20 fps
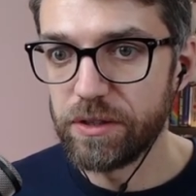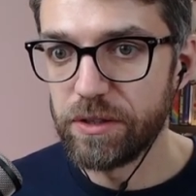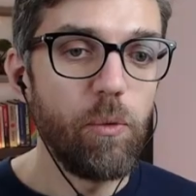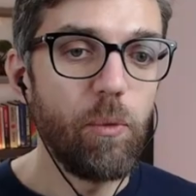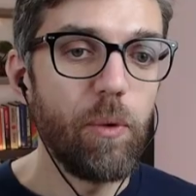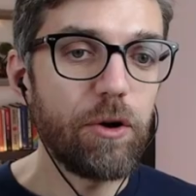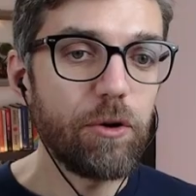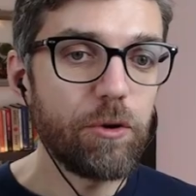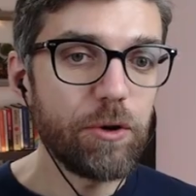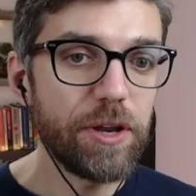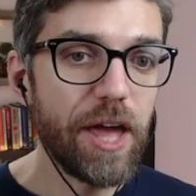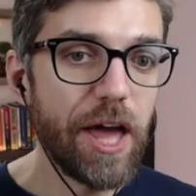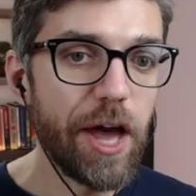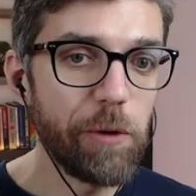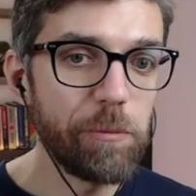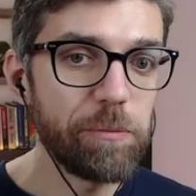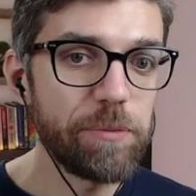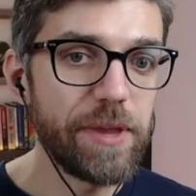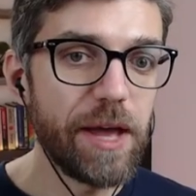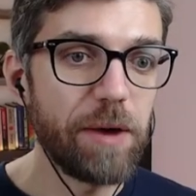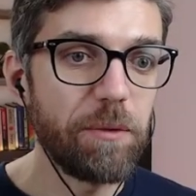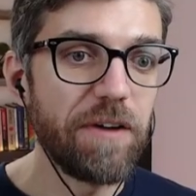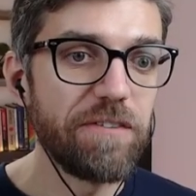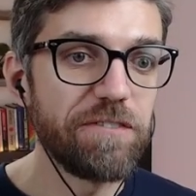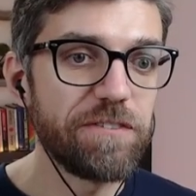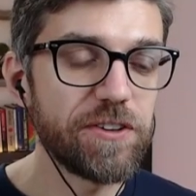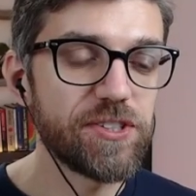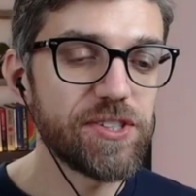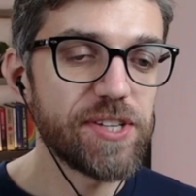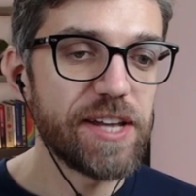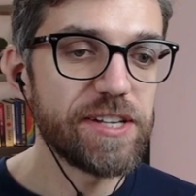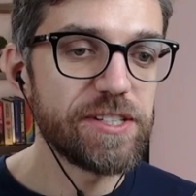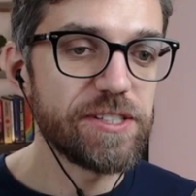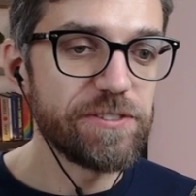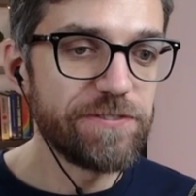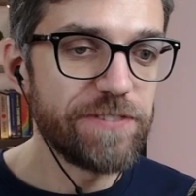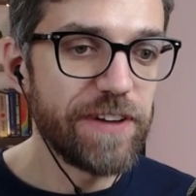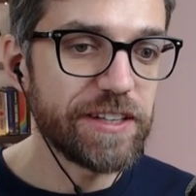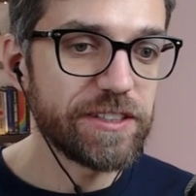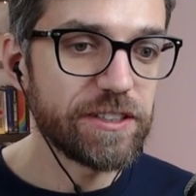What could help now emphasize the
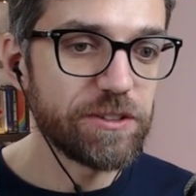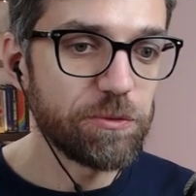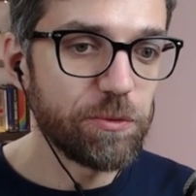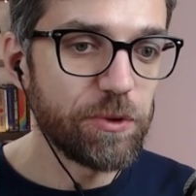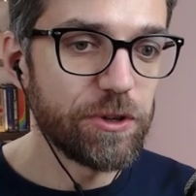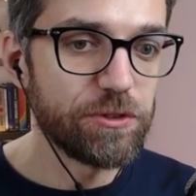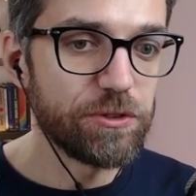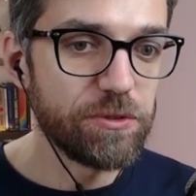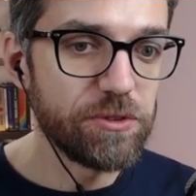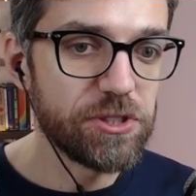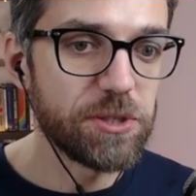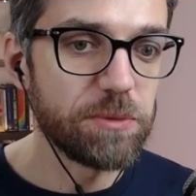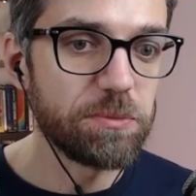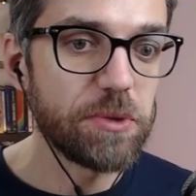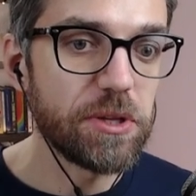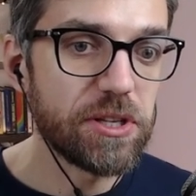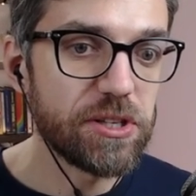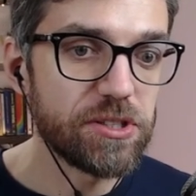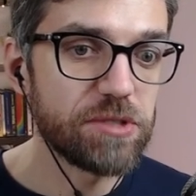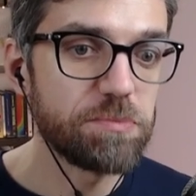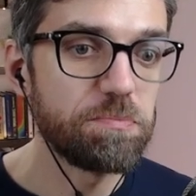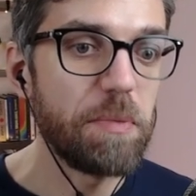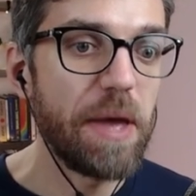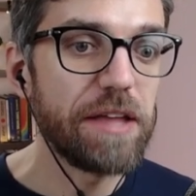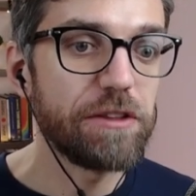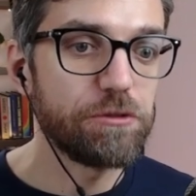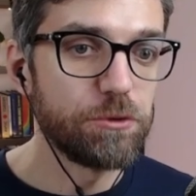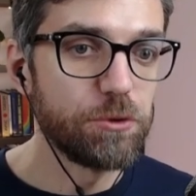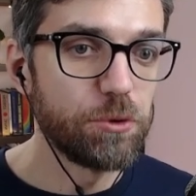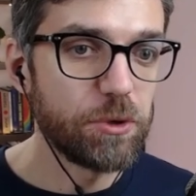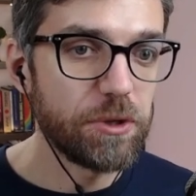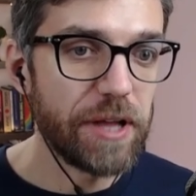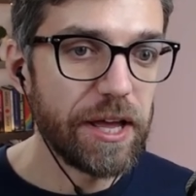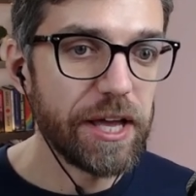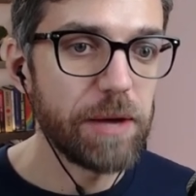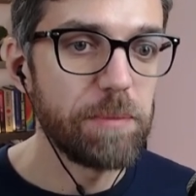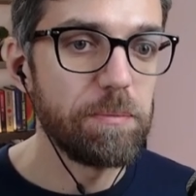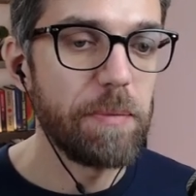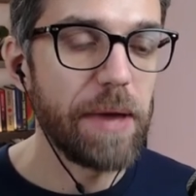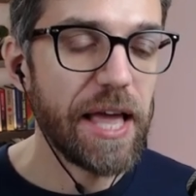fact that we're doing something that's meant to look
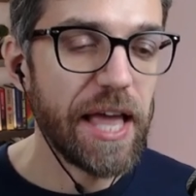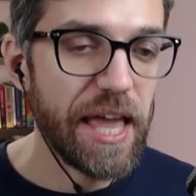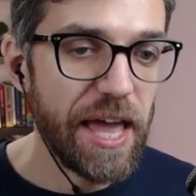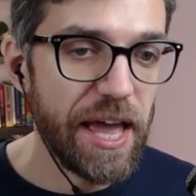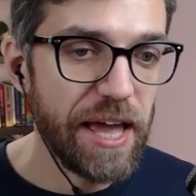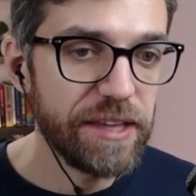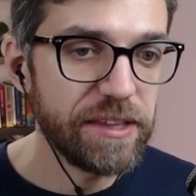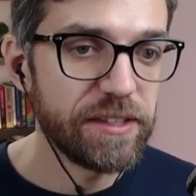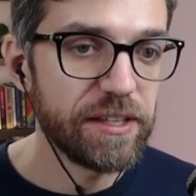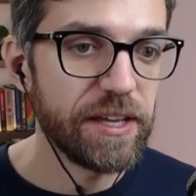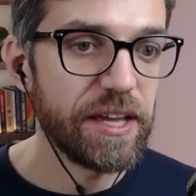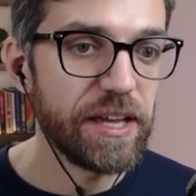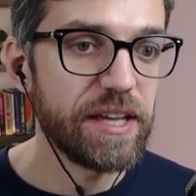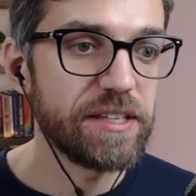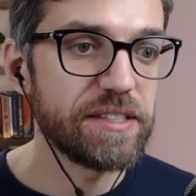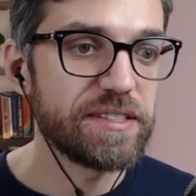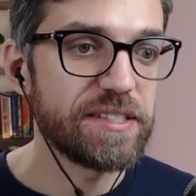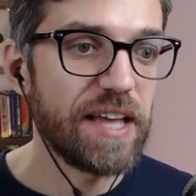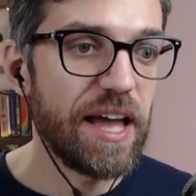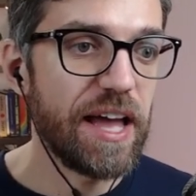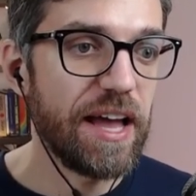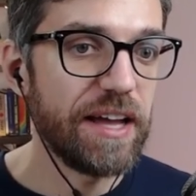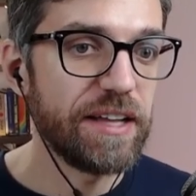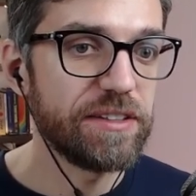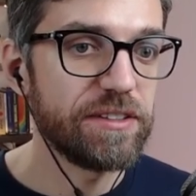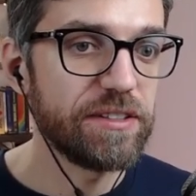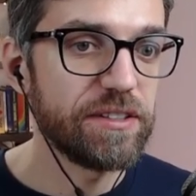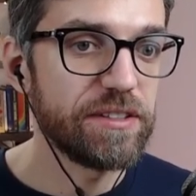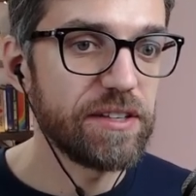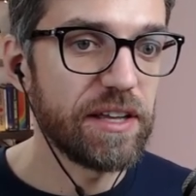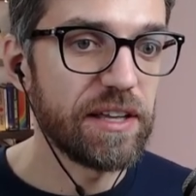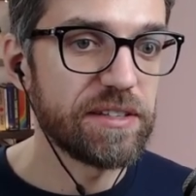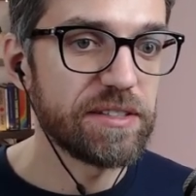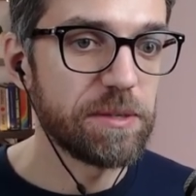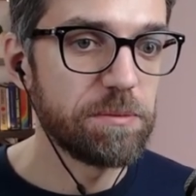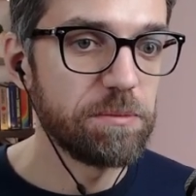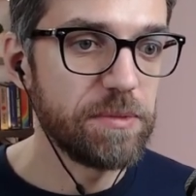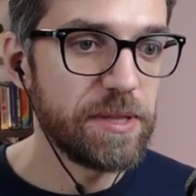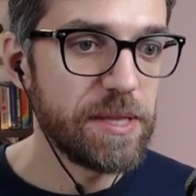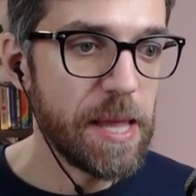like a maquette is add
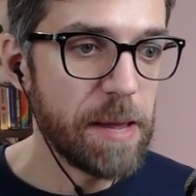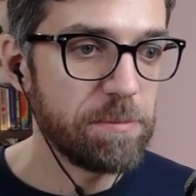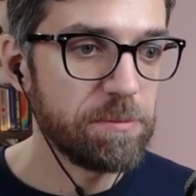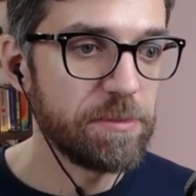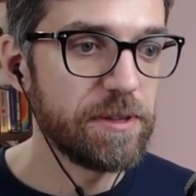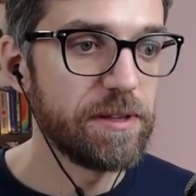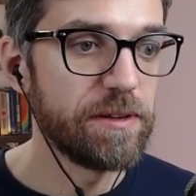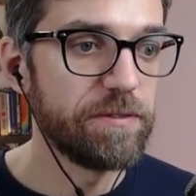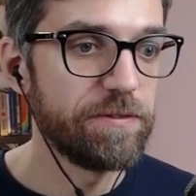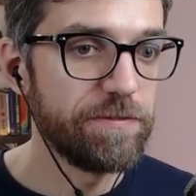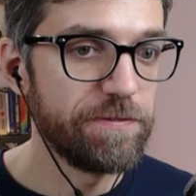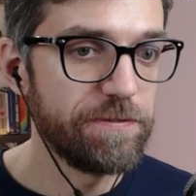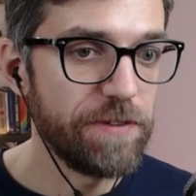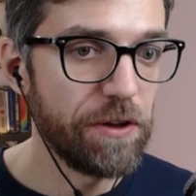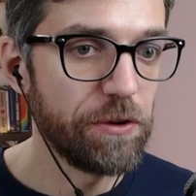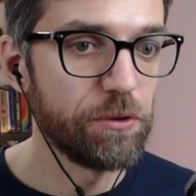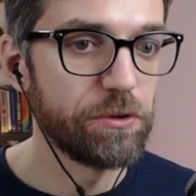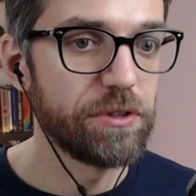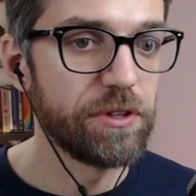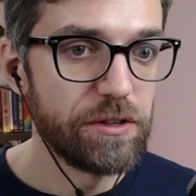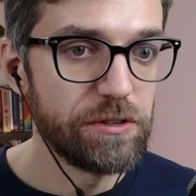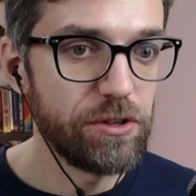some depth of field.